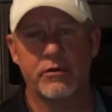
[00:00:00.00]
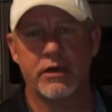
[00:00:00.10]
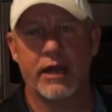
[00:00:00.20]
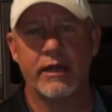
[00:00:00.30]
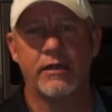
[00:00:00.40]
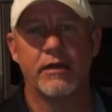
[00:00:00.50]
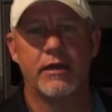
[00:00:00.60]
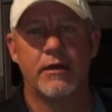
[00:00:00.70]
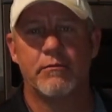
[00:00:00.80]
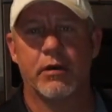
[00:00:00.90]
tonight
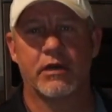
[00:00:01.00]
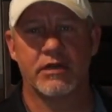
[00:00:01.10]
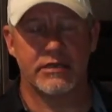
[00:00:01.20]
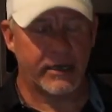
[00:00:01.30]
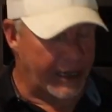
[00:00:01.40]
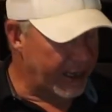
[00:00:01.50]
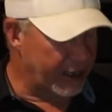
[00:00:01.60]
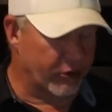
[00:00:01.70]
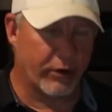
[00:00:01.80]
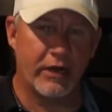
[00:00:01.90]
because I got
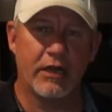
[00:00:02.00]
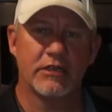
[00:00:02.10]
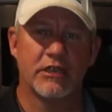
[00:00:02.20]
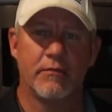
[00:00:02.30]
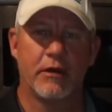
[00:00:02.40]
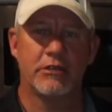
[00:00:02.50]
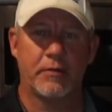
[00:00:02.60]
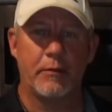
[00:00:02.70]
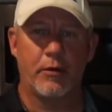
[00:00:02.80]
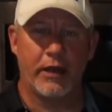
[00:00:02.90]
ingredients that most
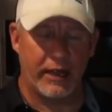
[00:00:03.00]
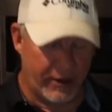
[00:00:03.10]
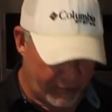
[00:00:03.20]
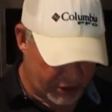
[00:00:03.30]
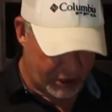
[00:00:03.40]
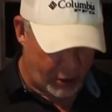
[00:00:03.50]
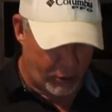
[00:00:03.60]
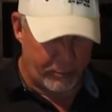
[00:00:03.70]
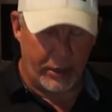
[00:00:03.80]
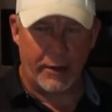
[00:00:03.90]
people have:
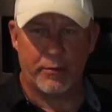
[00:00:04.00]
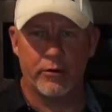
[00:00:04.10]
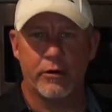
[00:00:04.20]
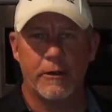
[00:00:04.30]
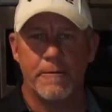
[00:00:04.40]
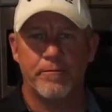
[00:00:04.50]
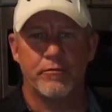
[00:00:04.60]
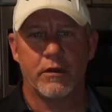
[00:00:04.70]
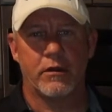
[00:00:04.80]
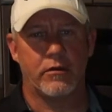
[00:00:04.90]
salt, pepper.
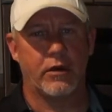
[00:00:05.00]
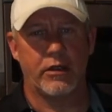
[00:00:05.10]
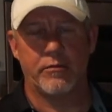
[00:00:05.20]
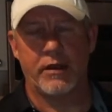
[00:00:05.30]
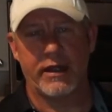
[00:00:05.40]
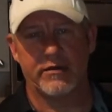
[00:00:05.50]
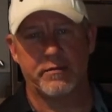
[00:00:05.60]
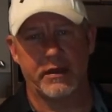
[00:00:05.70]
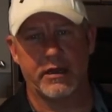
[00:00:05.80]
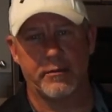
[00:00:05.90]
You may have to
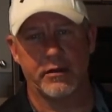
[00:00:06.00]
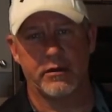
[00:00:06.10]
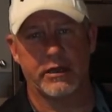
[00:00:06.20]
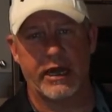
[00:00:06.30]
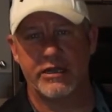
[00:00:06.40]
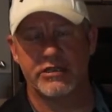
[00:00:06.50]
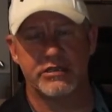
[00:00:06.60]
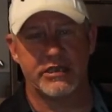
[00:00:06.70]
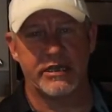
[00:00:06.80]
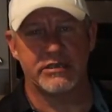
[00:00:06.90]
pick up a little Cajun
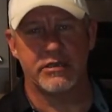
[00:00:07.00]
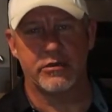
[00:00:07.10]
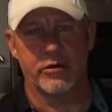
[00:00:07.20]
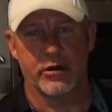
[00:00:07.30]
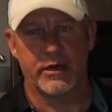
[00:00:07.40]
seasoning or